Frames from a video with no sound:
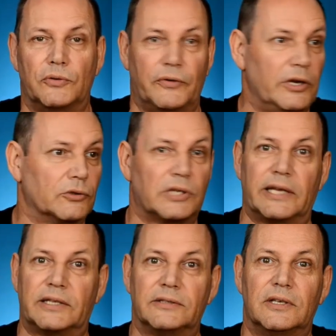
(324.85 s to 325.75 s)
new videos
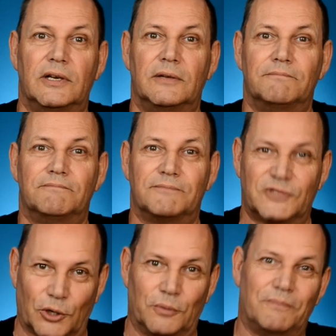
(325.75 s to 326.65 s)
like this.
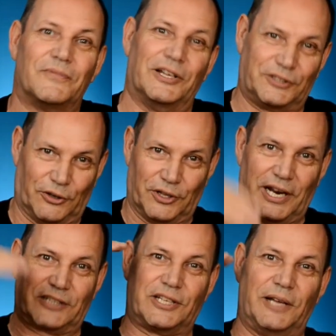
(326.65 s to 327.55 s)
So, until the
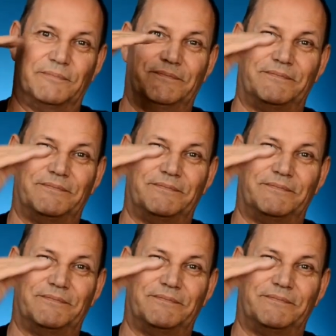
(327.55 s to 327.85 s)
next time.